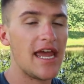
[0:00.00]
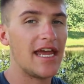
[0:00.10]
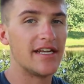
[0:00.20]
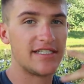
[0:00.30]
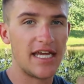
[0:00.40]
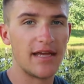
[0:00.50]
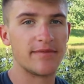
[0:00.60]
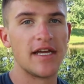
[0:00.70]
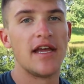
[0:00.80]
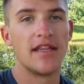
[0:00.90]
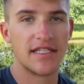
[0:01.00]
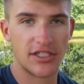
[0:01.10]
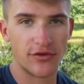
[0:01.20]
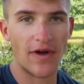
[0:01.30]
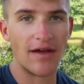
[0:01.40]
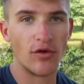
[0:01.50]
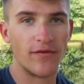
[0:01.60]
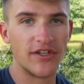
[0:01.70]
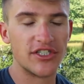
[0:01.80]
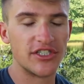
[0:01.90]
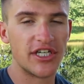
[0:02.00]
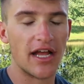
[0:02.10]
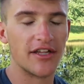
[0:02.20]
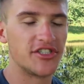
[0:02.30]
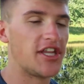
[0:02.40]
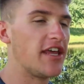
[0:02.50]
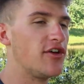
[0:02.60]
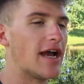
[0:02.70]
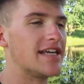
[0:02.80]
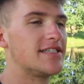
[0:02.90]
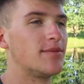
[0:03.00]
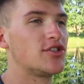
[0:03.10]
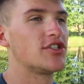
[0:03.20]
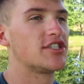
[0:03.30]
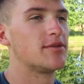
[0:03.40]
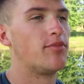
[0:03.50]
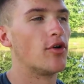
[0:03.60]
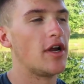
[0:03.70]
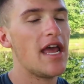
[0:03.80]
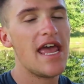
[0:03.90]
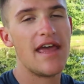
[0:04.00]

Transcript: and attempt this survival fishing challenge. Thank you guys so much for the support.